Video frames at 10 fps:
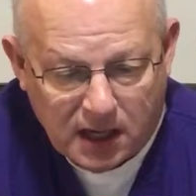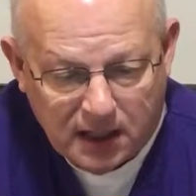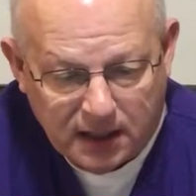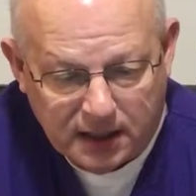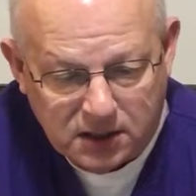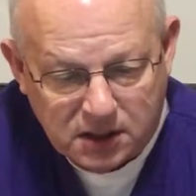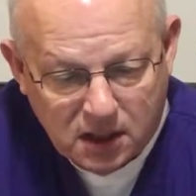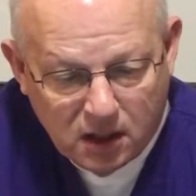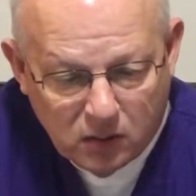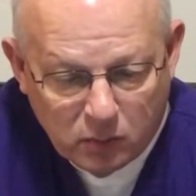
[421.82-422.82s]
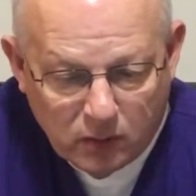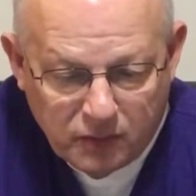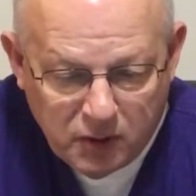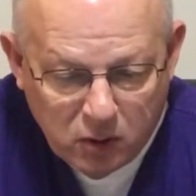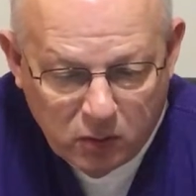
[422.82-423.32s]
colleagues,
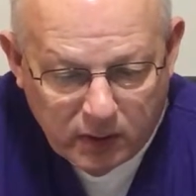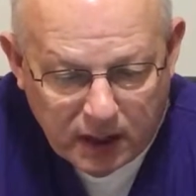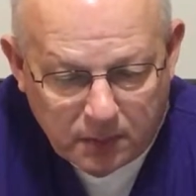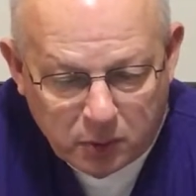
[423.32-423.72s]
reviewing